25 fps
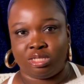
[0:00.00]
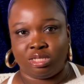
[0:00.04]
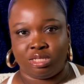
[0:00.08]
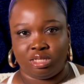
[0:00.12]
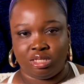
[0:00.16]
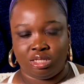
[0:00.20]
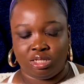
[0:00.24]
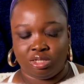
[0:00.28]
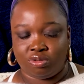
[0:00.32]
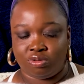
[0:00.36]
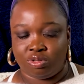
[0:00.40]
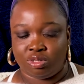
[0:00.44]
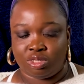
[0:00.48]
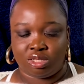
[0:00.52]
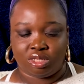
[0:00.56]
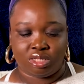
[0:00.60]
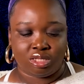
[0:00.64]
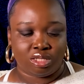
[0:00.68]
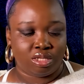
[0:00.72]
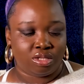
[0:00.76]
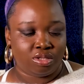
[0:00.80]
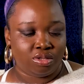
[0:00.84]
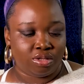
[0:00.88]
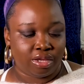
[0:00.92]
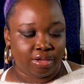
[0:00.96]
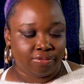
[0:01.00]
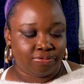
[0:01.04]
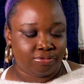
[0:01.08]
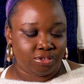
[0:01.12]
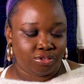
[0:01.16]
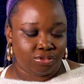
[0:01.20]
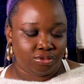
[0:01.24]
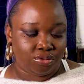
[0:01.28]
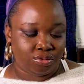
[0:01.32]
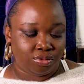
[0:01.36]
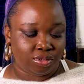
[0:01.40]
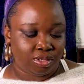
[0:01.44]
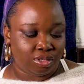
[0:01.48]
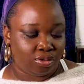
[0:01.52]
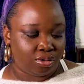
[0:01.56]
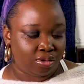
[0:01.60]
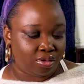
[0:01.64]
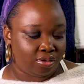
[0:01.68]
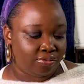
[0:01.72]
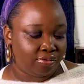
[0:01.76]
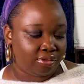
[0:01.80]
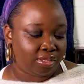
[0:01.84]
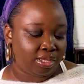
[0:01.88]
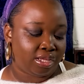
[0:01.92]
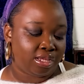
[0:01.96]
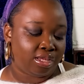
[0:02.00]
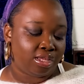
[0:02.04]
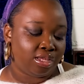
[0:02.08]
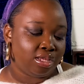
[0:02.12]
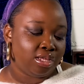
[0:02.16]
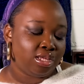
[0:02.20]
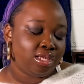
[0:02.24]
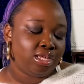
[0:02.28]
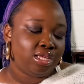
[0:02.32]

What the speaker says: and increases that you have to do and all of that.